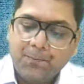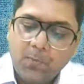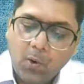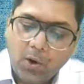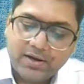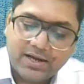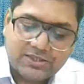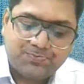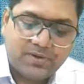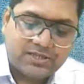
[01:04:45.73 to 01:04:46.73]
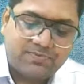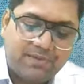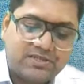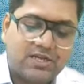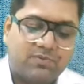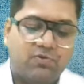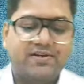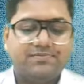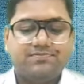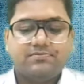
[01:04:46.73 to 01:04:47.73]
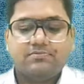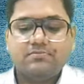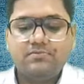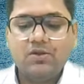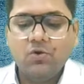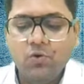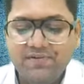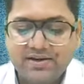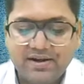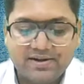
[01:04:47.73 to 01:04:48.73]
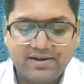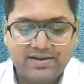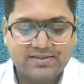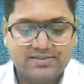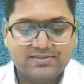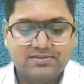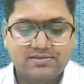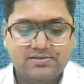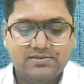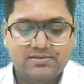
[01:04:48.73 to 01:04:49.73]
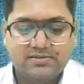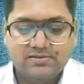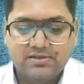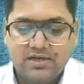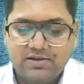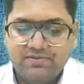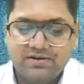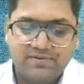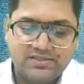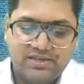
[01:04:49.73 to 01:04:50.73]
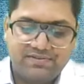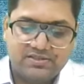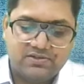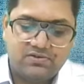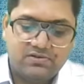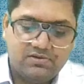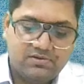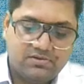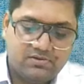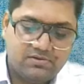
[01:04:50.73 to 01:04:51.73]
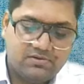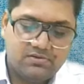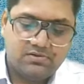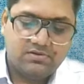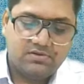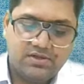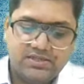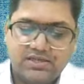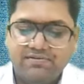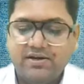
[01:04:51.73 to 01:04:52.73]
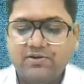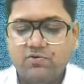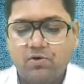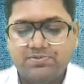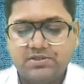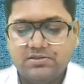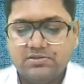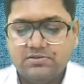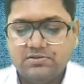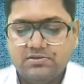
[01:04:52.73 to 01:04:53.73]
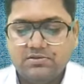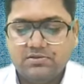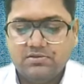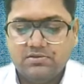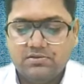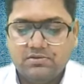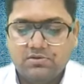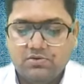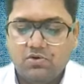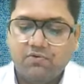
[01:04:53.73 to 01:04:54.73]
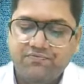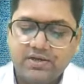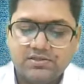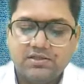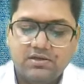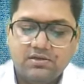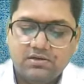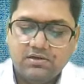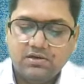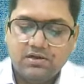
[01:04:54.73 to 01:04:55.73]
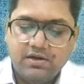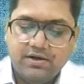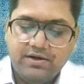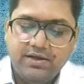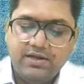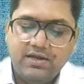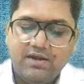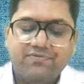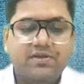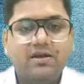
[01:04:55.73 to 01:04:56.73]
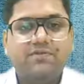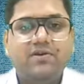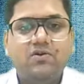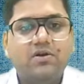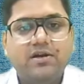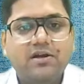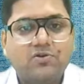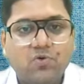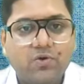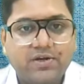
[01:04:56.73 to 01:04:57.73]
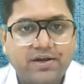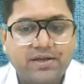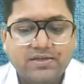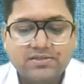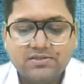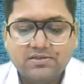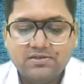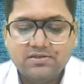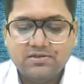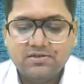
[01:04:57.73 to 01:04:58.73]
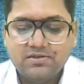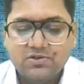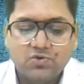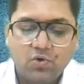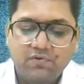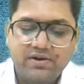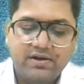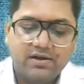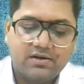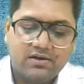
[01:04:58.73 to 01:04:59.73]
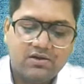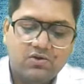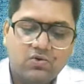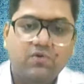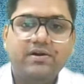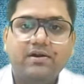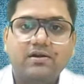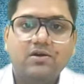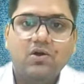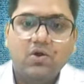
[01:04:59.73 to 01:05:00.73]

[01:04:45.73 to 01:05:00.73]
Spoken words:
Order is placed by Mr. Bhuvan. Who will deduct TDS? 1170 is given in two options. Obviously, DEF seller will not deduct own TDS. So who will deduct? Who will deduct?